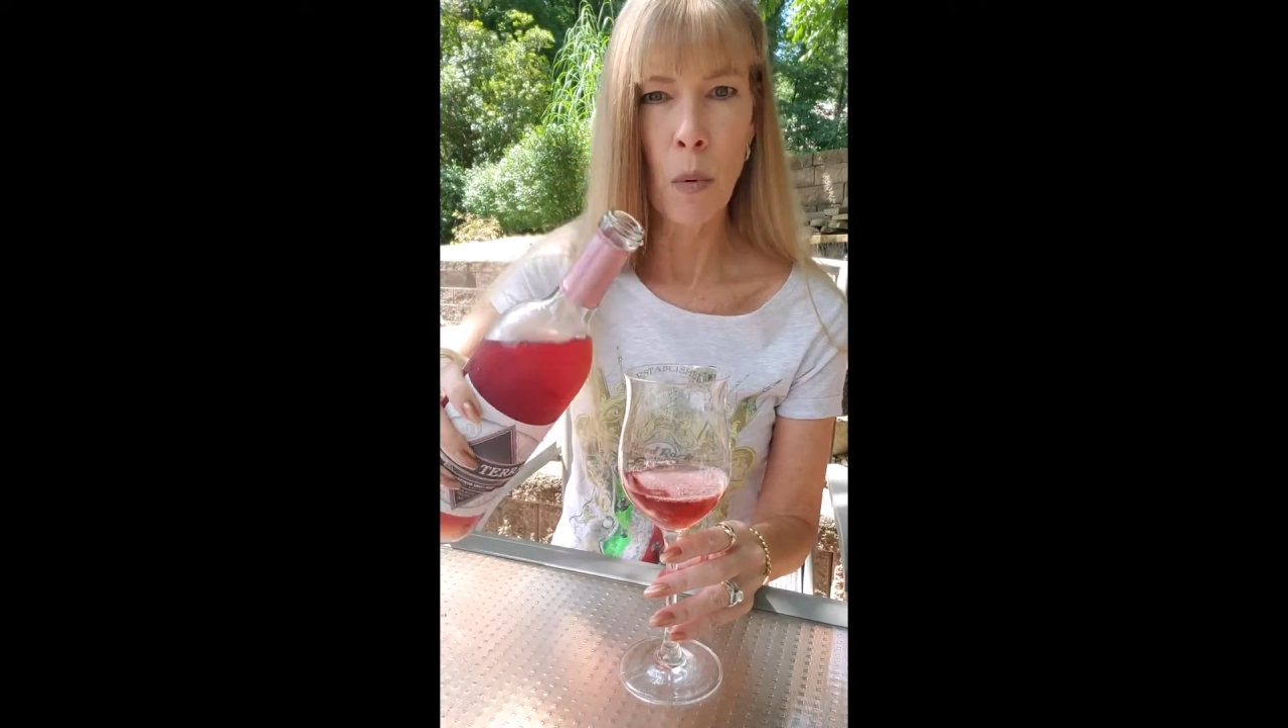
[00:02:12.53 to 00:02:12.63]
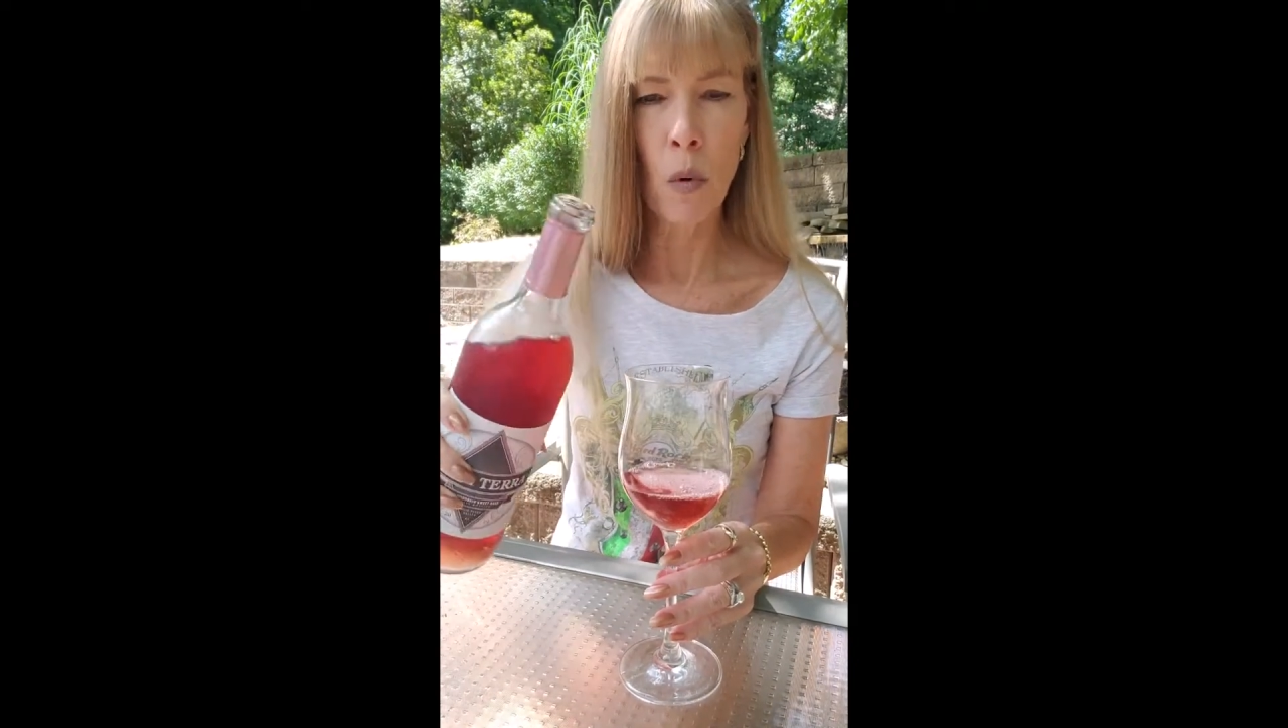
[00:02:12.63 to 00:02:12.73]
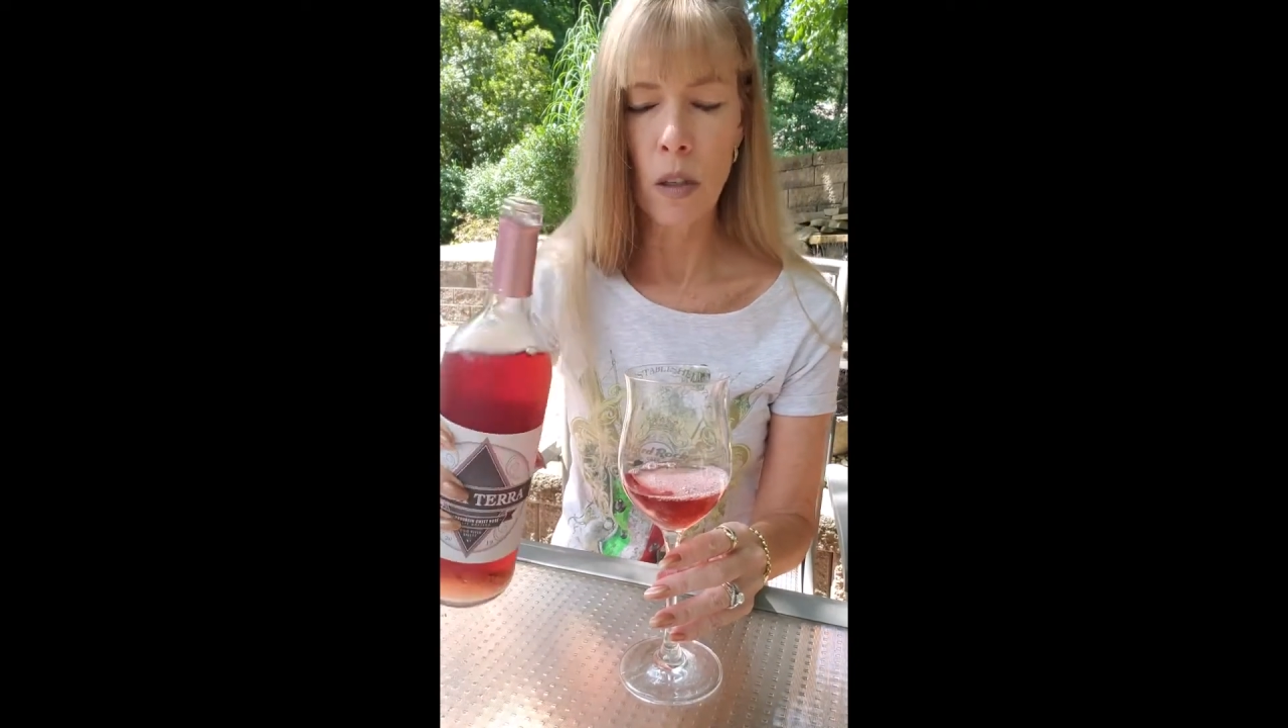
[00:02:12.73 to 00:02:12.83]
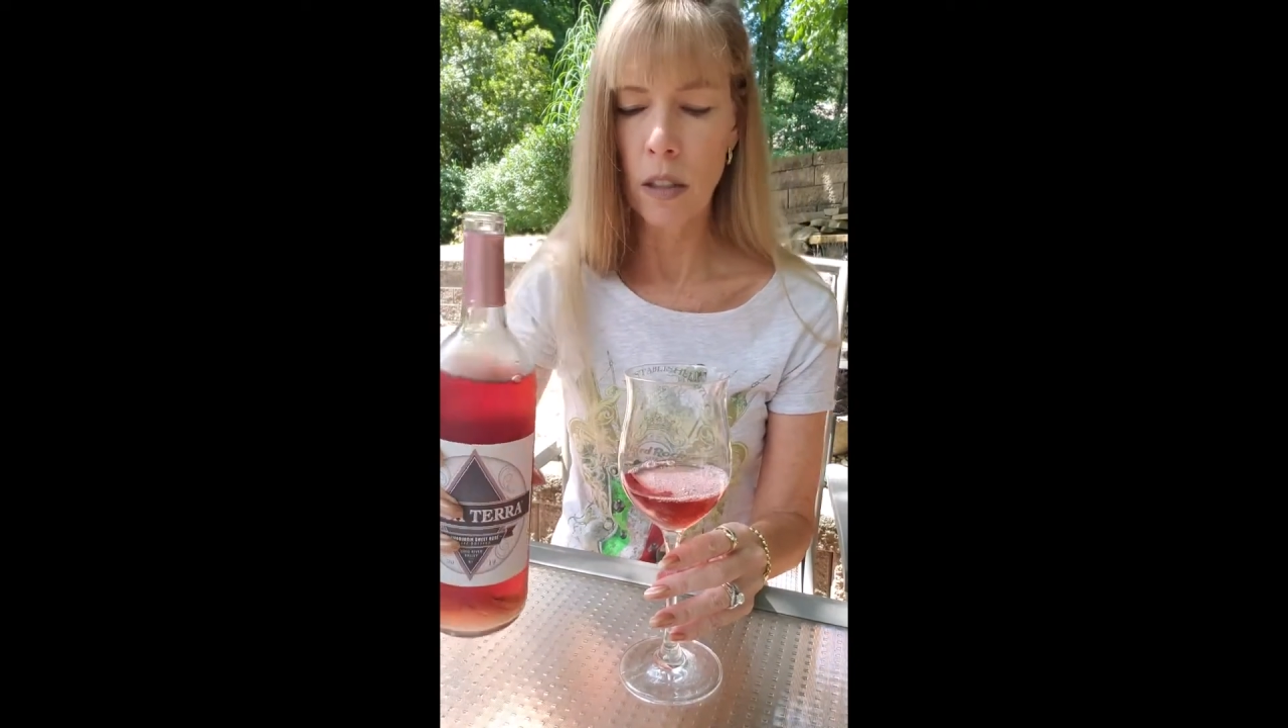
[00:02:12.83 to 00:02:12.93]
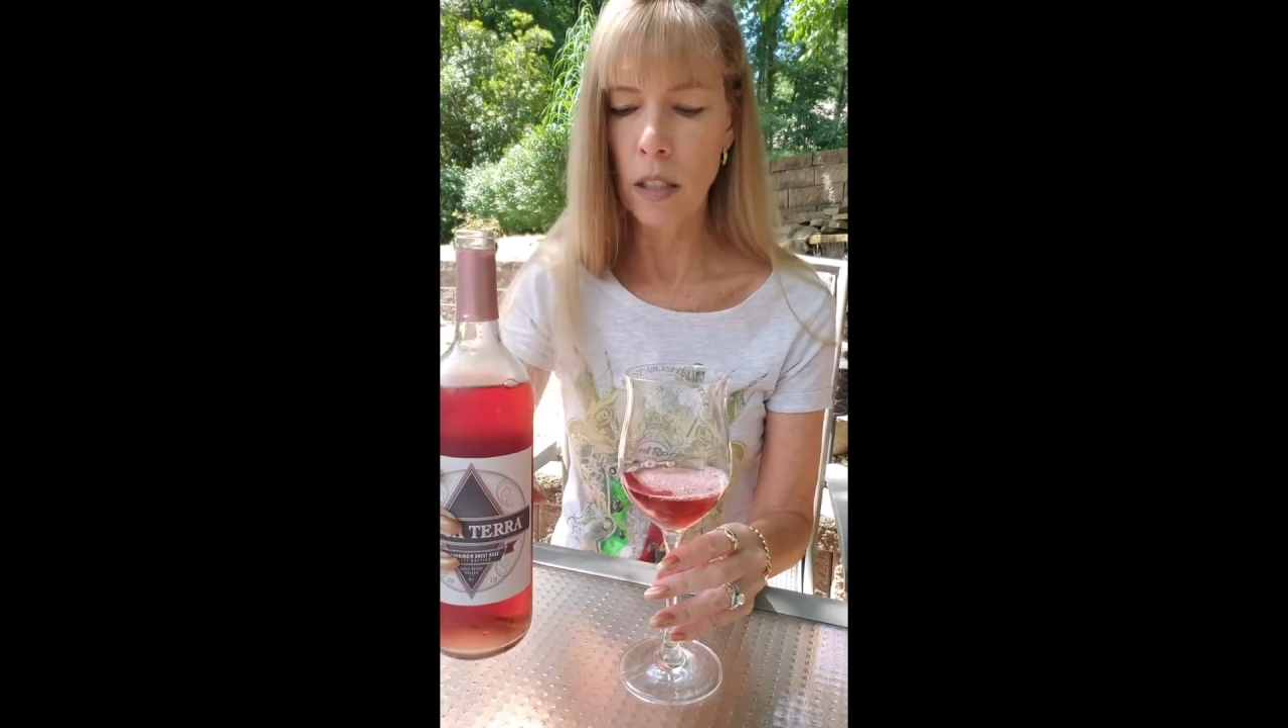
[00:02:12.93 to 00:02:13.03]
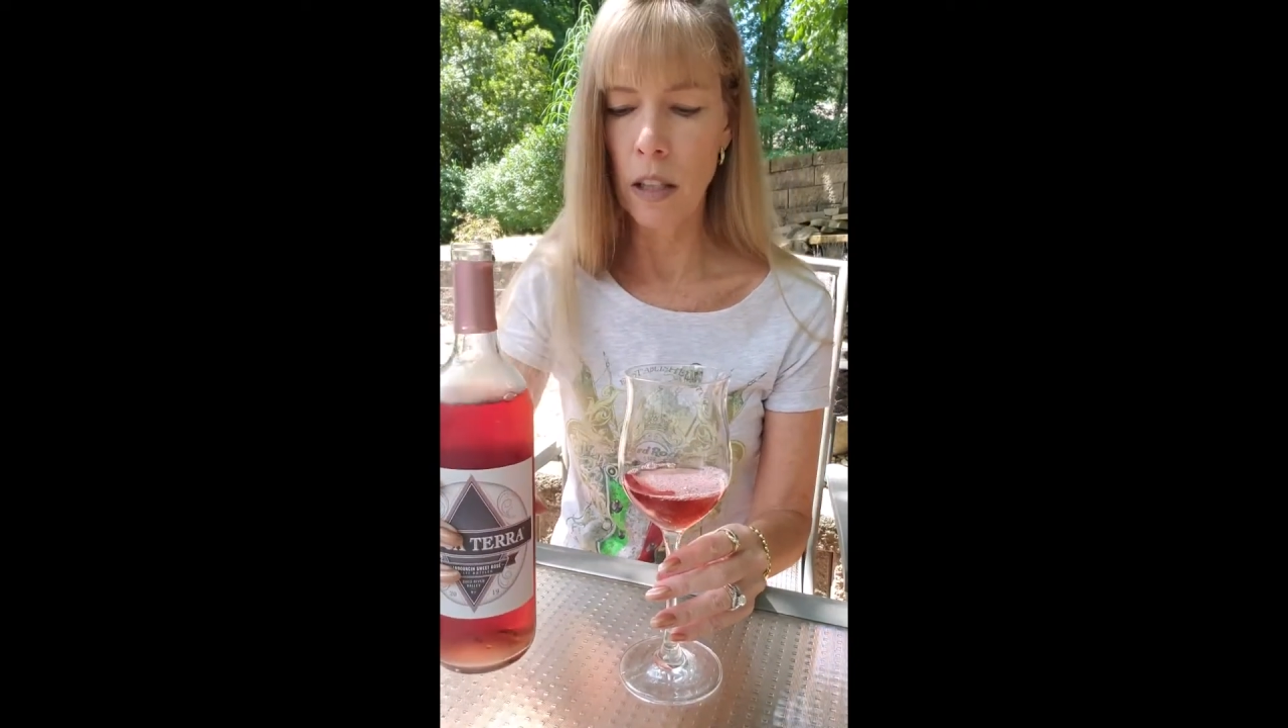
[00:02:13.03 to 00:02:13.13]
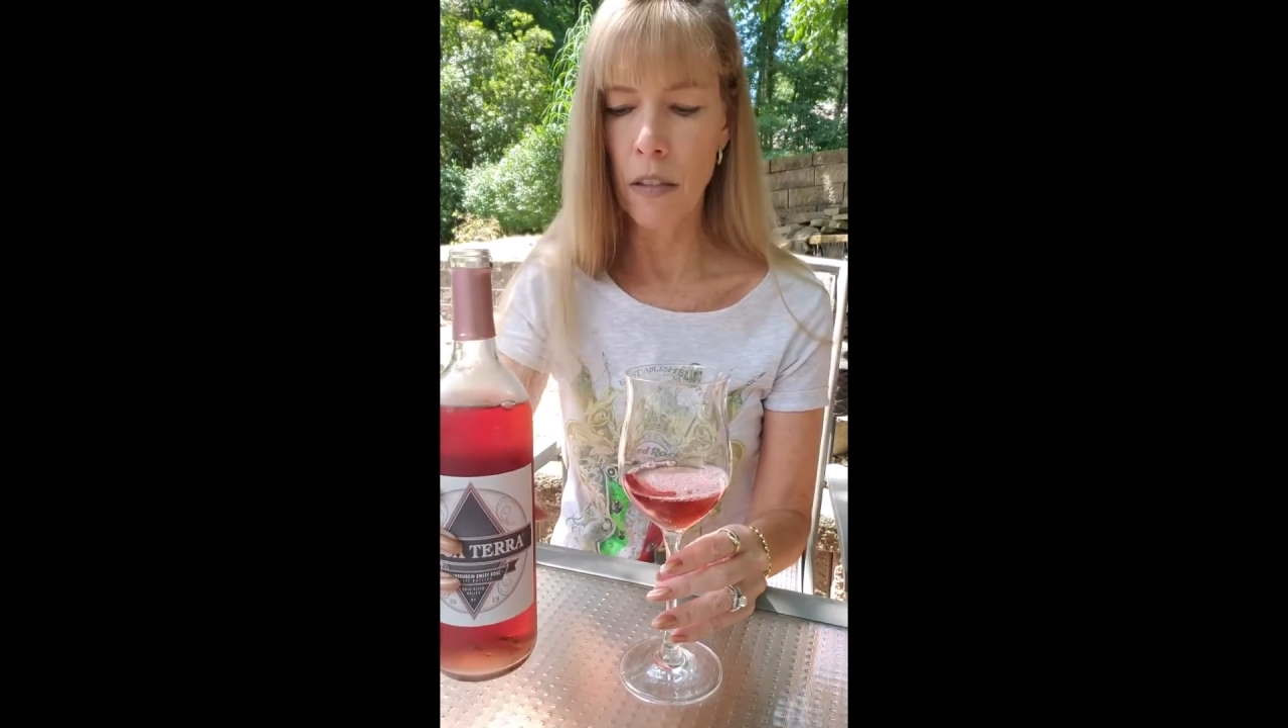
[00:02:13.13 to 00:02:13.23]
pour a little